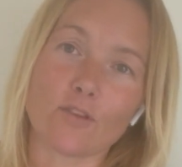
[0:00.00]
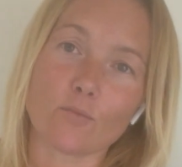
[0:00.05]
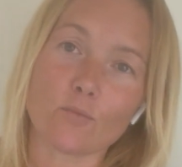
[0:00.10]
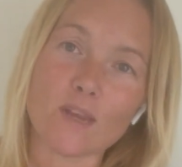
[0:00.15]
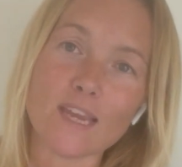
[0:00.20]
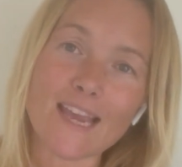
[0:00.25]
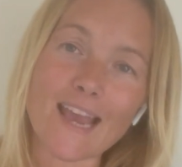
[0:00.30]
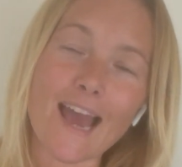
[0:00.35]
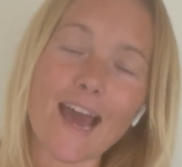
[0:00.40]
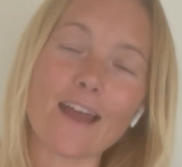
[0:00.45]
that
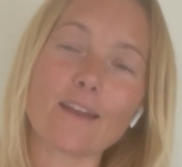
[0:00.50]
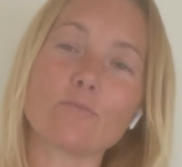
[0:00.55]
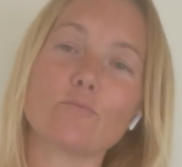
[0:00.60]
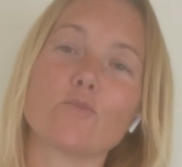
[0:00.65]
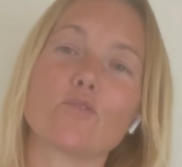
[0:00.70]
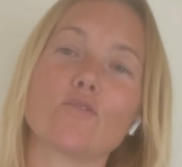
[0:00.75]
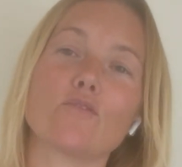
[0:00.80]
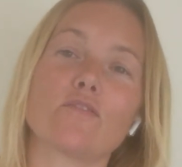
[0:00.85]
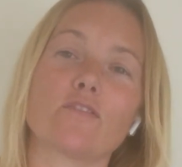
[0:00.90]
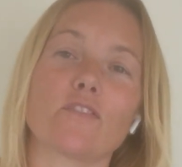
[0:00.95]
we can
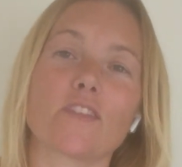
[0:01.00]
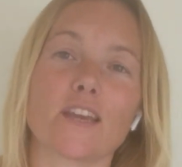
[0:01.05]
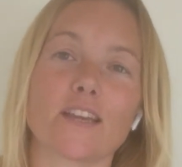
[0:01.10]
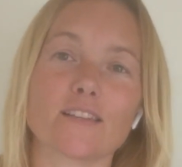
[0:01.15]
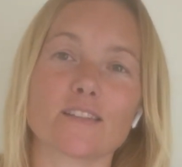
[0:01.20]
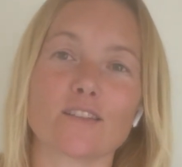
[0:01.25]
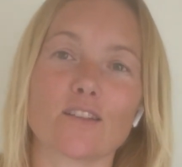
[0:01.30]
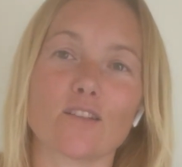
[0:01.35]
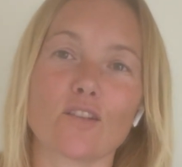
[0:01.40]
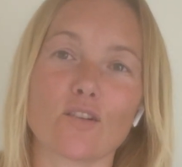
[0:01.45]
move
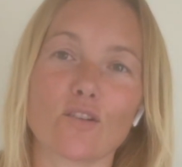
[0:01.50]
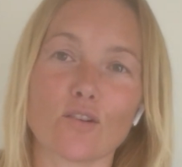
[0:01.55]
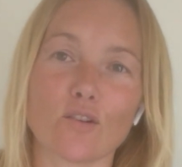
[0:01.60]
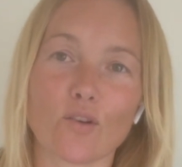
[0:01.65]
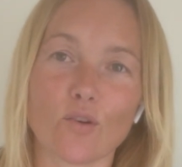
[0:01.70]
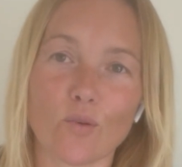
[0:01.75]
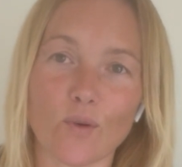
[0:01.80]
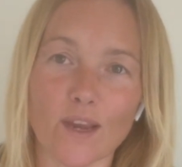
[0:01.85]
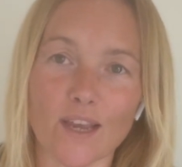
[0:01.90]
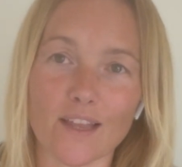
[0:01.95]
things along
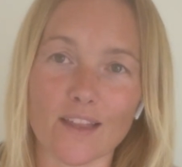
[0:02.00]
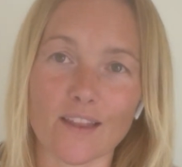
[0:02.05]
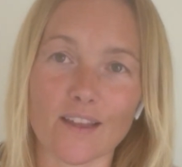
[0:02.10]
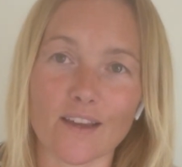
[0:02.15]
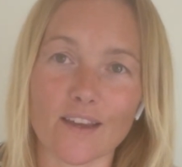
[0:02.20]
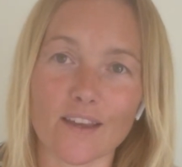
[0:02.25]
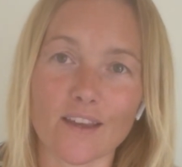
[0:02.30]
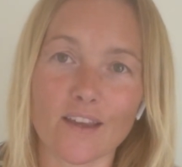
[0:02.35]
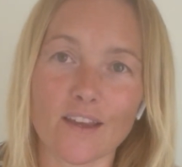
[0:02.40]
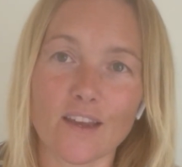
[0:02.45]

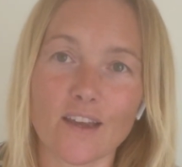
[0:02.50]
quickly.